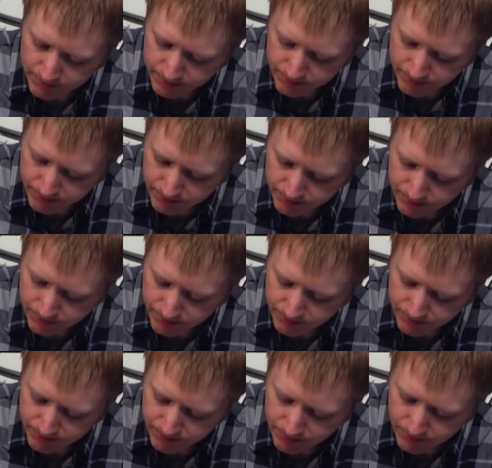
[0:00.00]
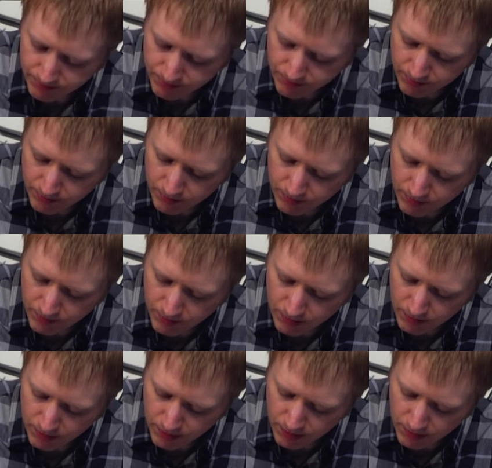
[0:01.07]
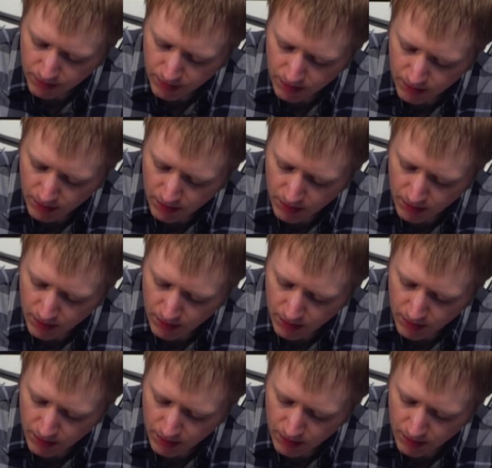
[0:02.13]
(silence)